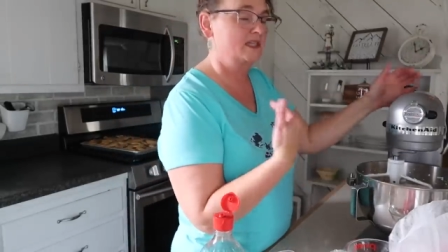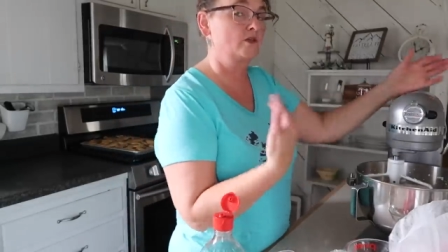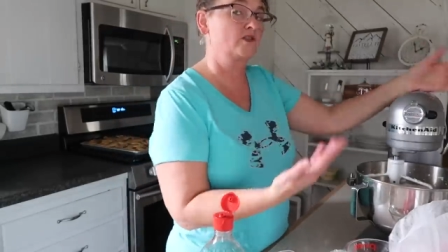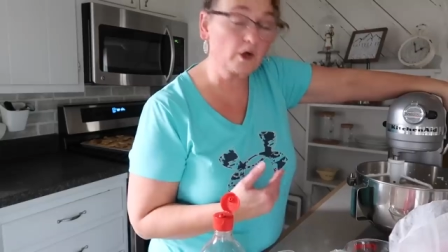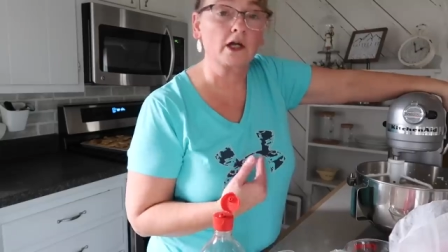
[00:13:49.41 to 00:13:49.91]

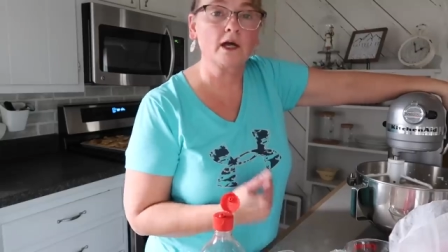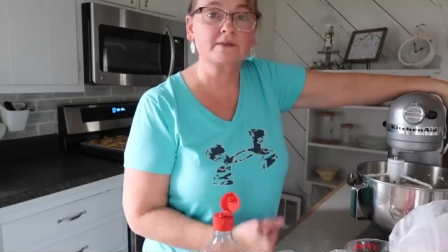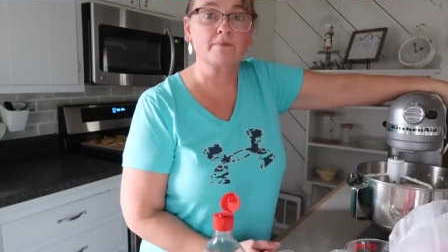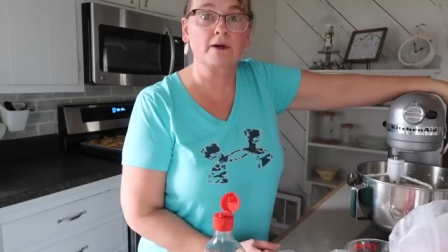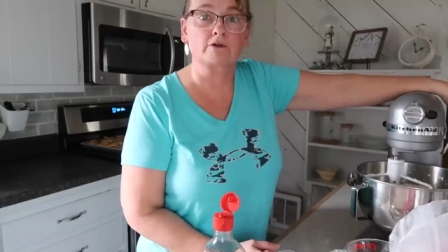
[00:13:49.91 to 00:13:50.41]
So it's 4
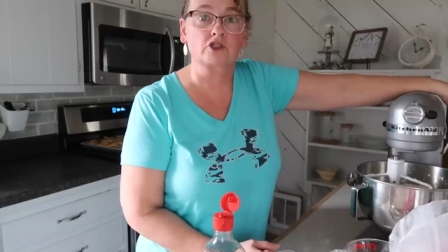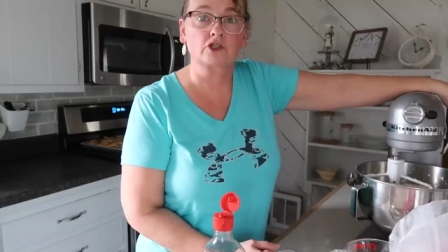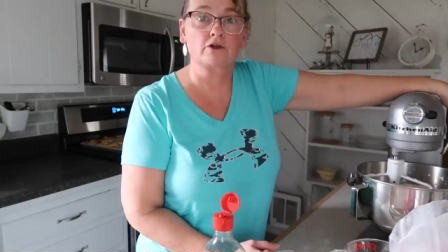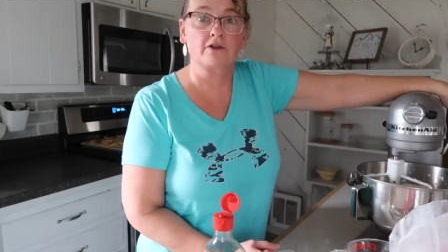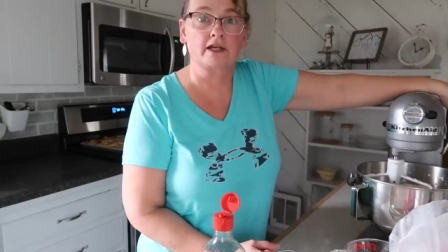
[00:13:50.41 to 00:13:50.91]
cups of powdered
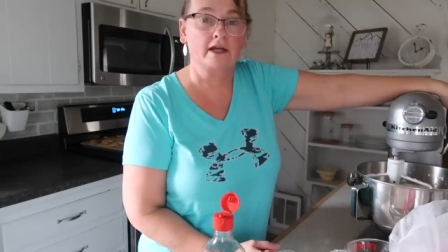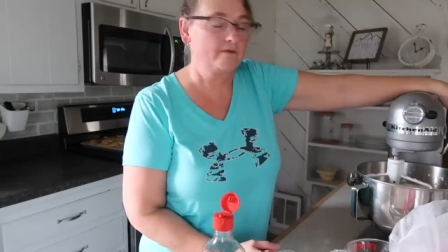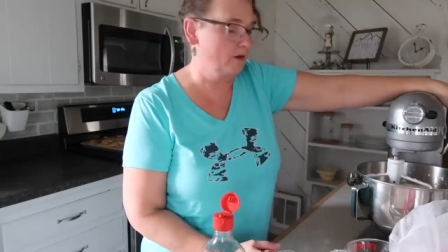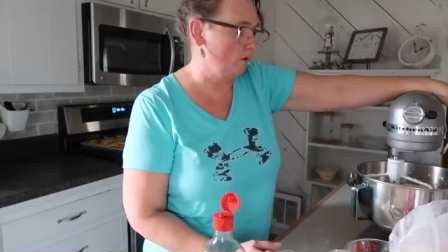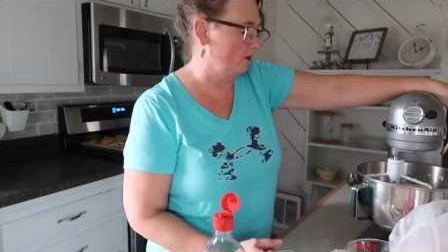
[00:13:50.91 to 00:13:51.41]
sugar that I
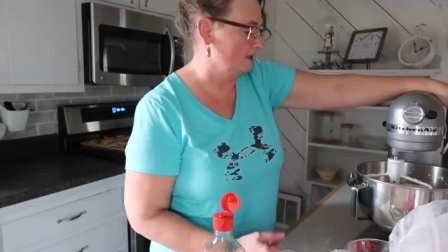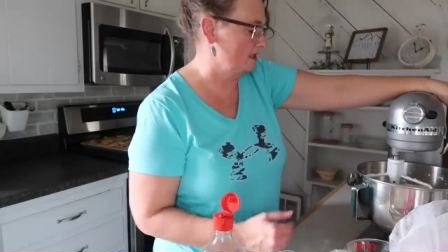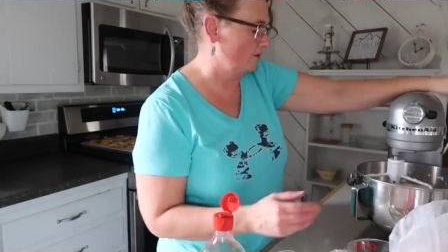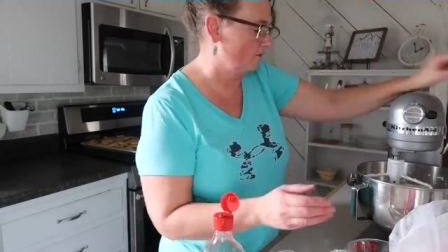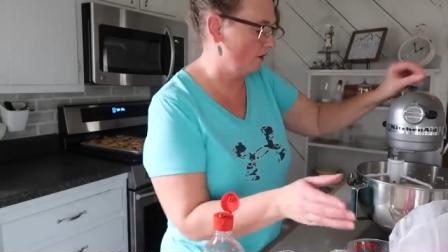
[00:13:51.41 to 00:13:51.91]
have going on
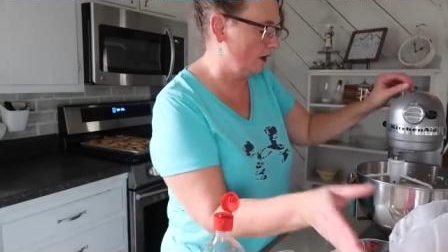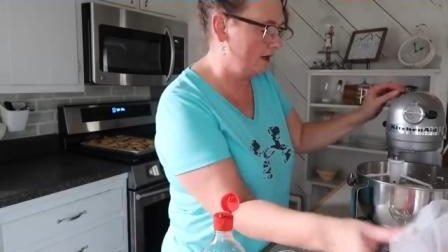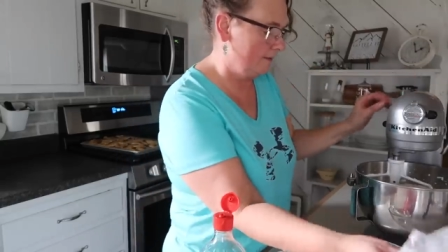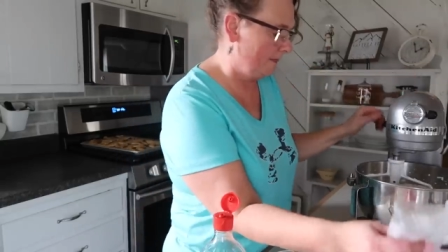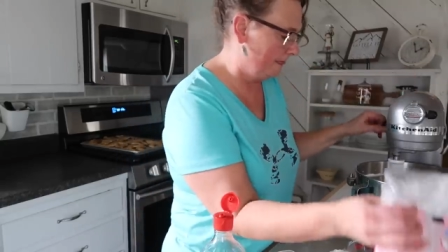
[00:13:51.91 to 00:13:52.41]
so
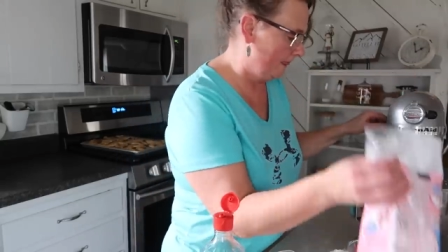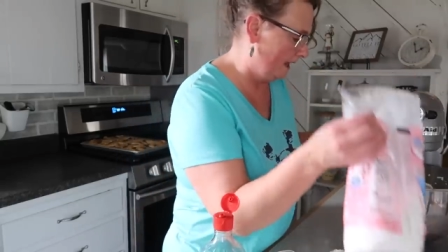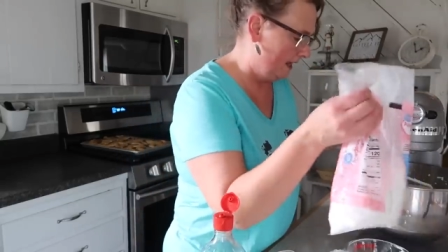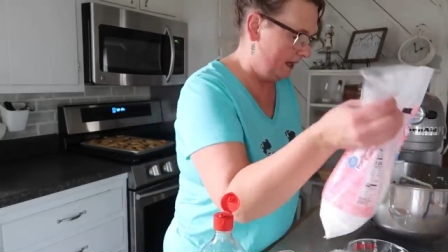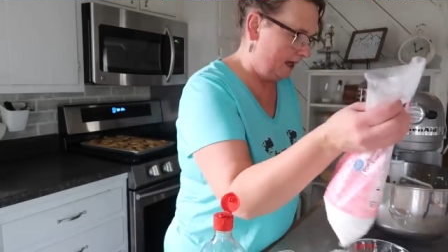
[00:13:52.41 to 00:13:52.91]
far.
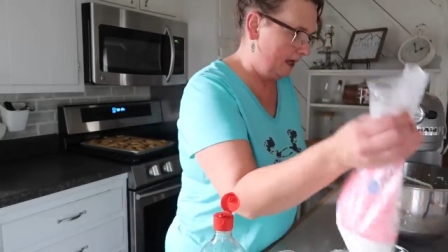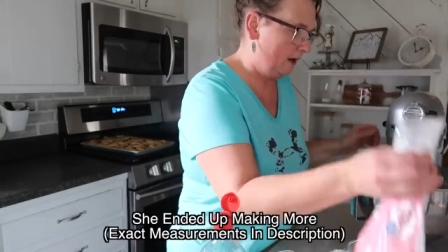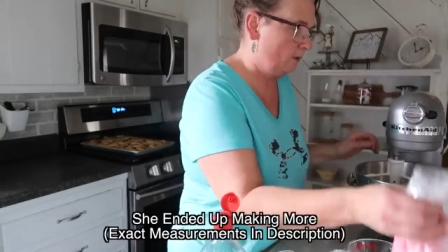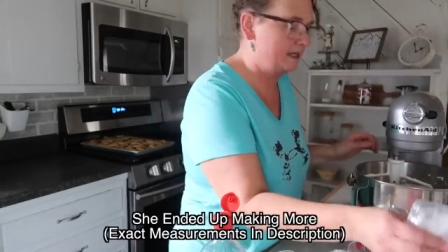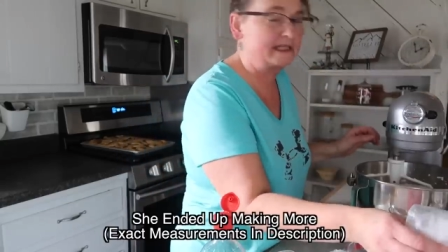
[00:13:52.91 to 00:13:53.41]
And
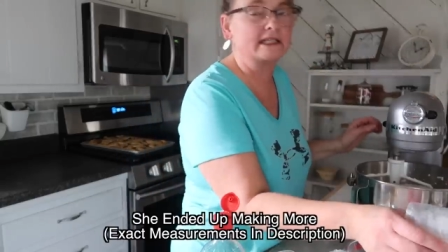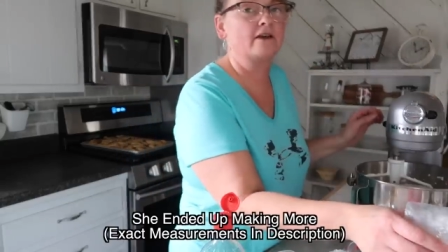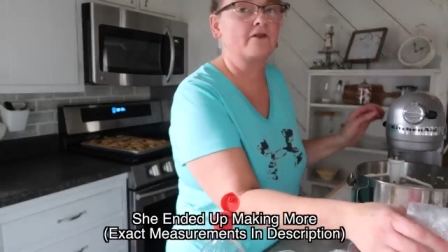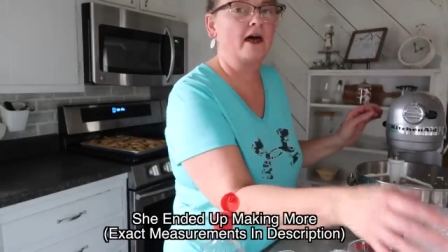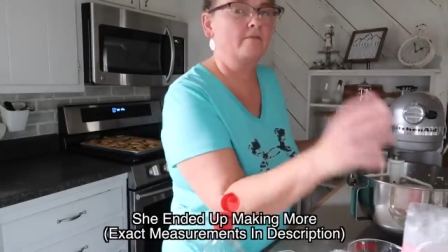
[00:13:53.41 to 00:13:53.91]
I want to see
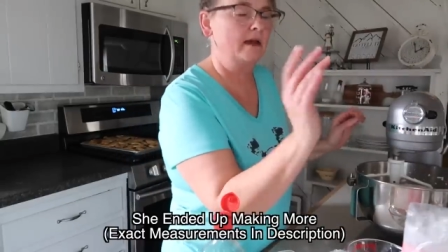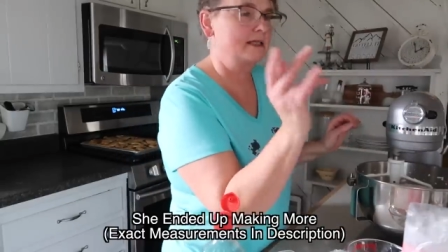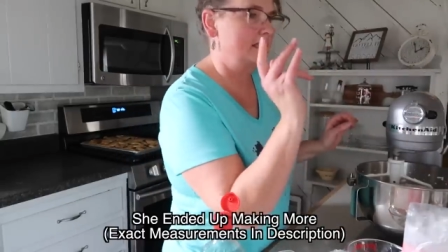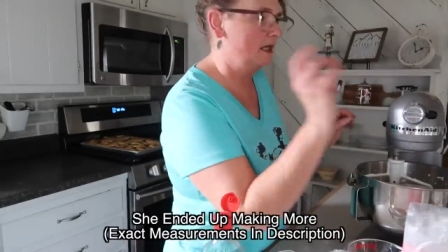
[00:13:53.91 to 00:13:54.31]
if that makes